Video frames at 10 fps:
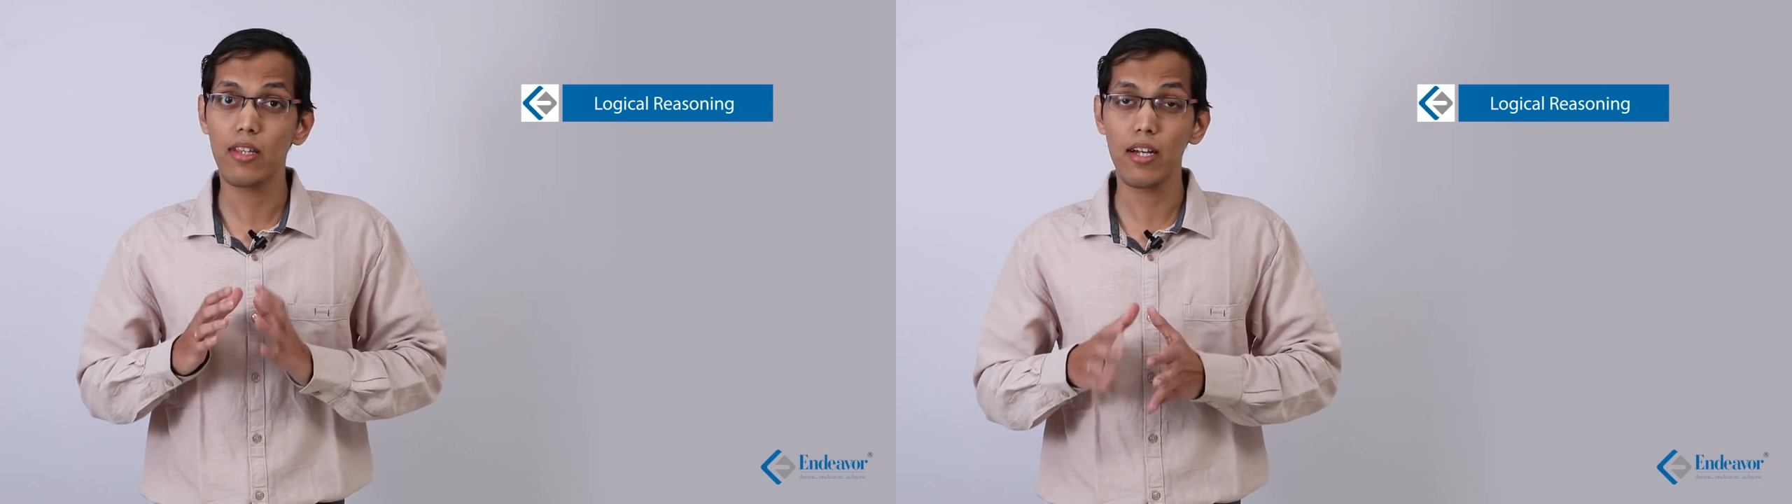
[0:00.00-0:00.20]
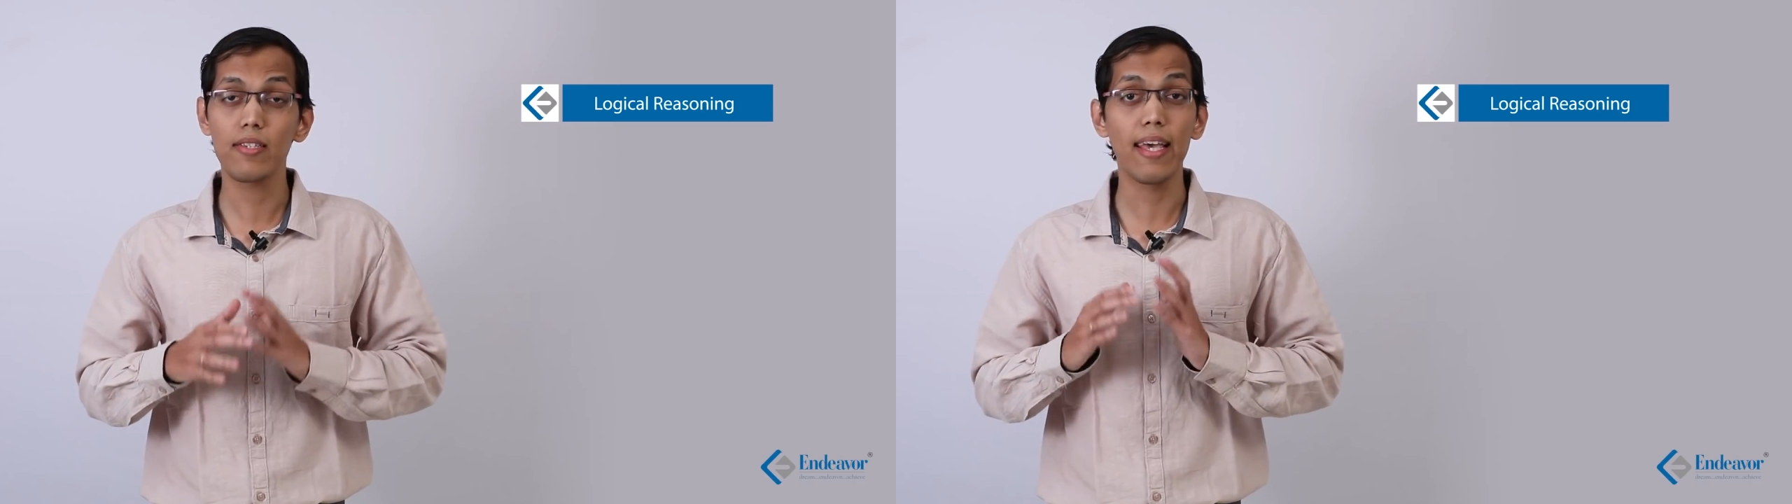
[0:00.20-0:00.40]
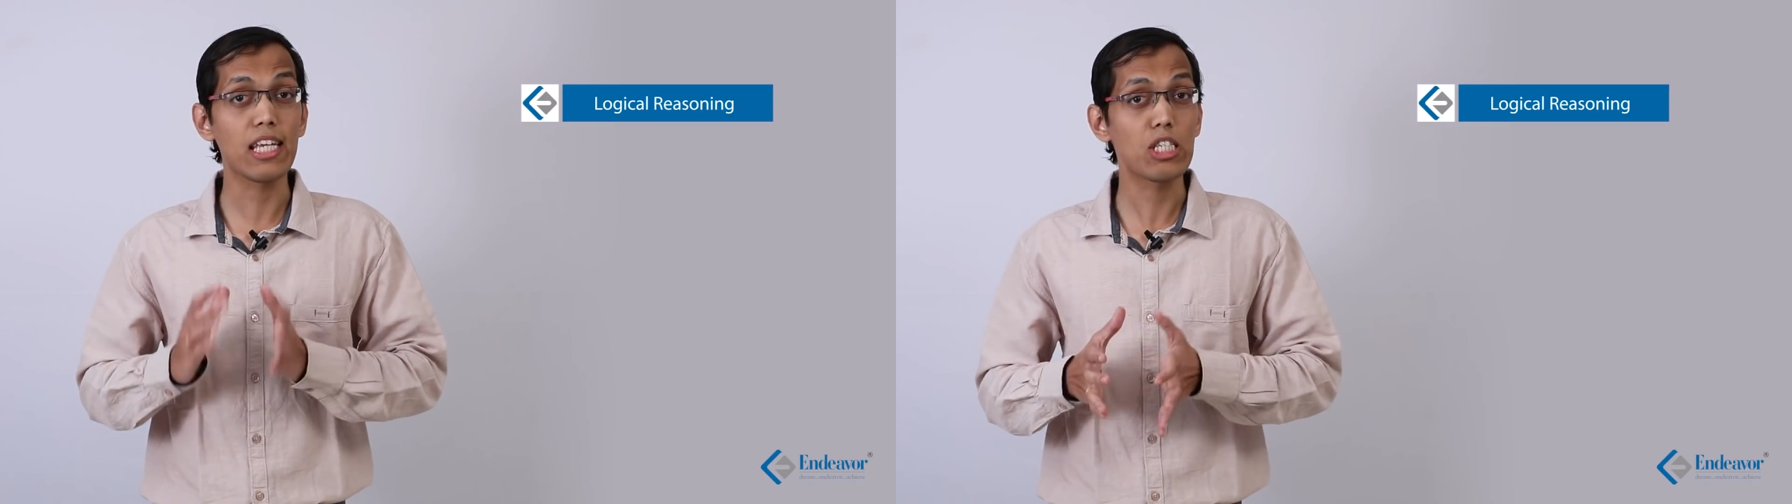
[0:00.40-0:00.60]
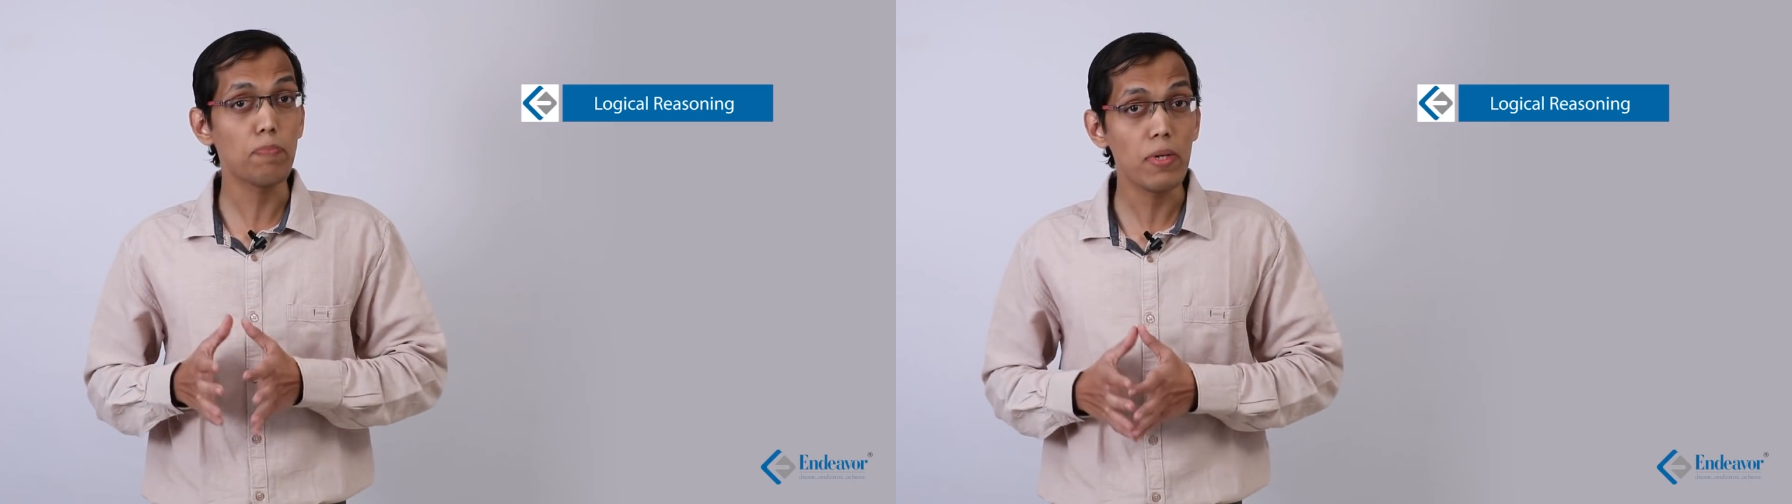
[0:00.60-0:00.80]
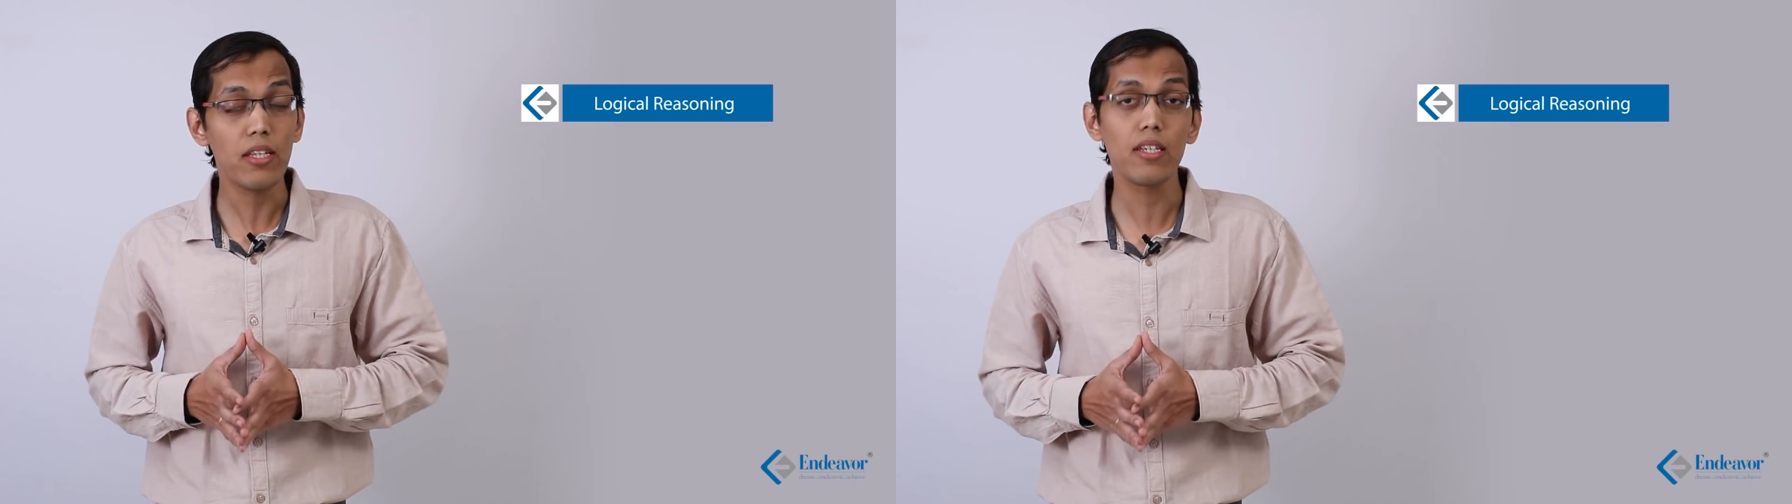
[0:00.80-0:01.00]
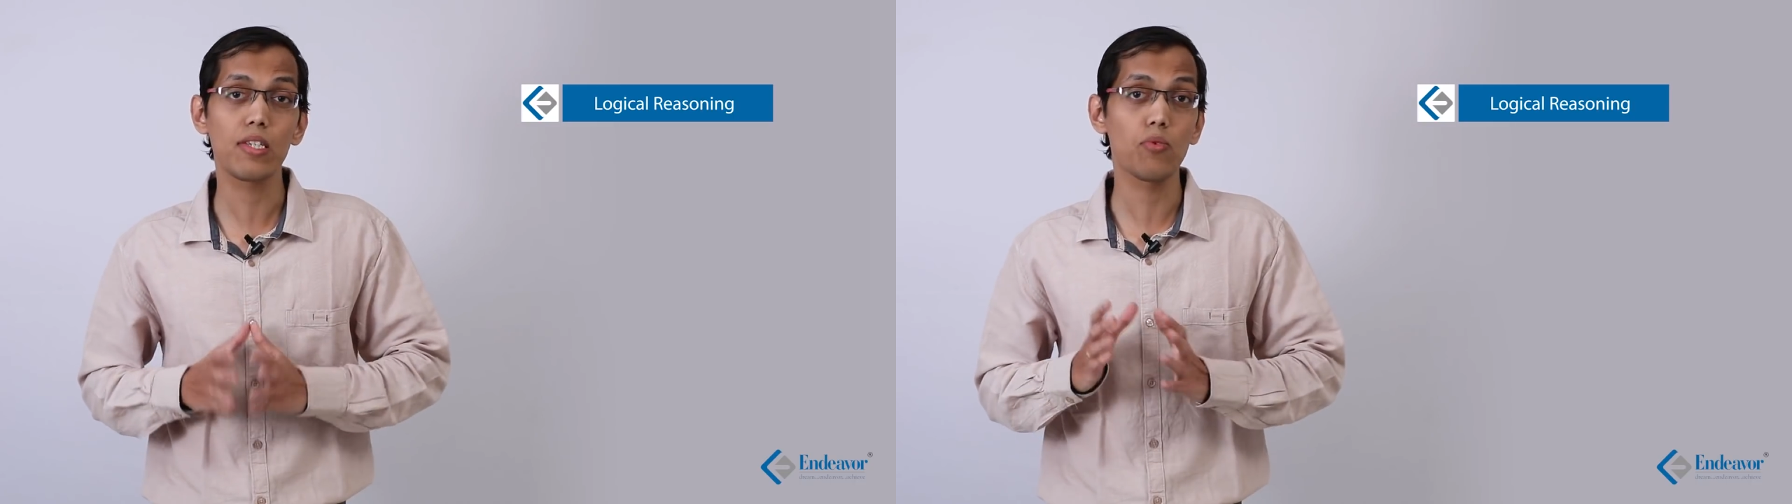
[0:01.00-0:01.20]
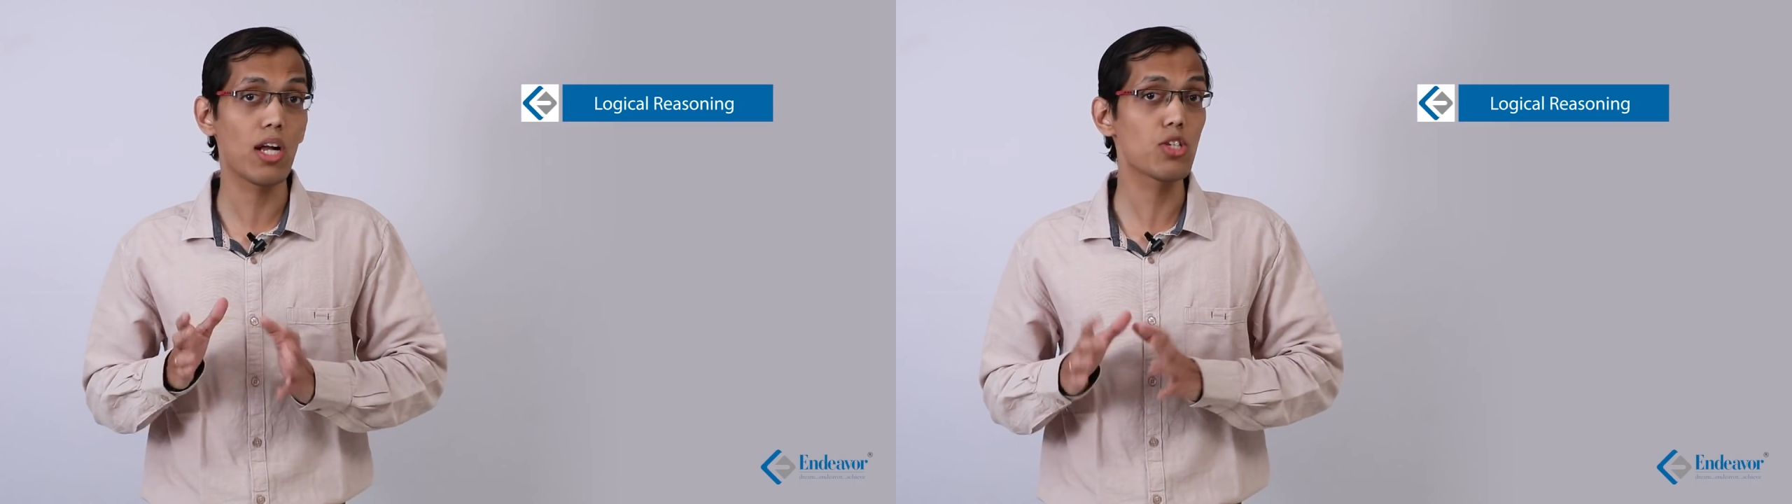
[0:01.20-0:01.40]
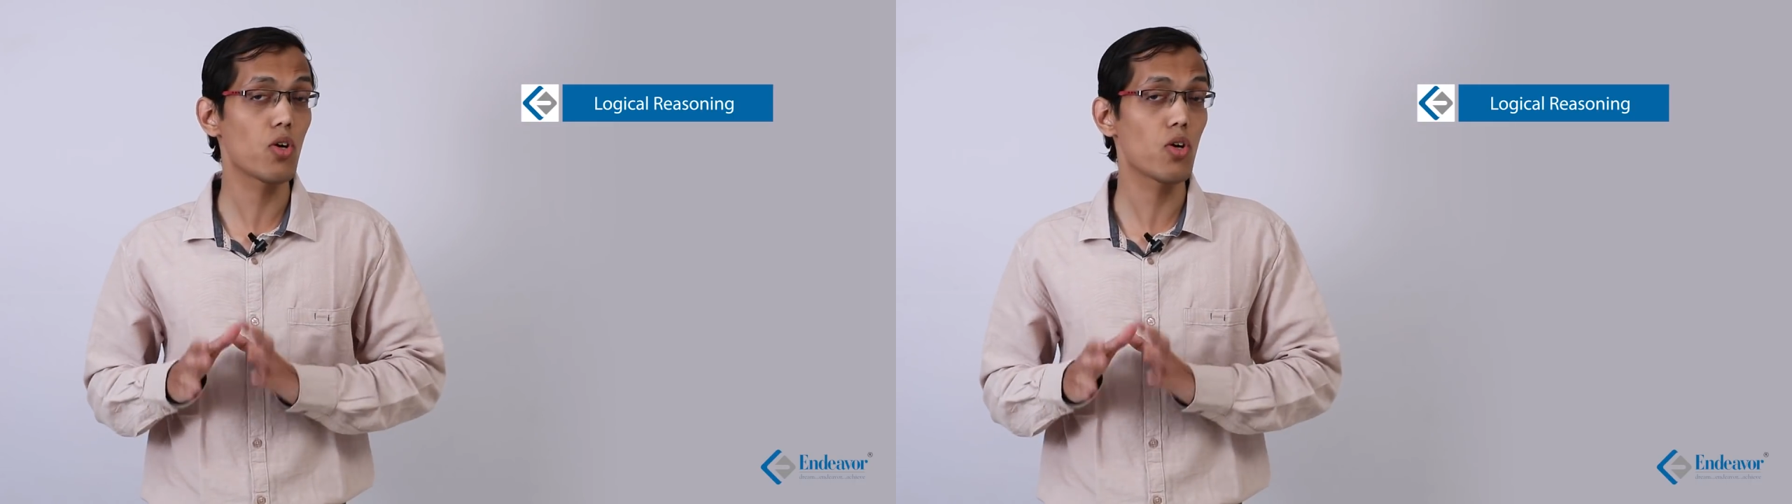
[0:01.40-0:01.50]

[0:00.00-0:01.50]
that is experienced while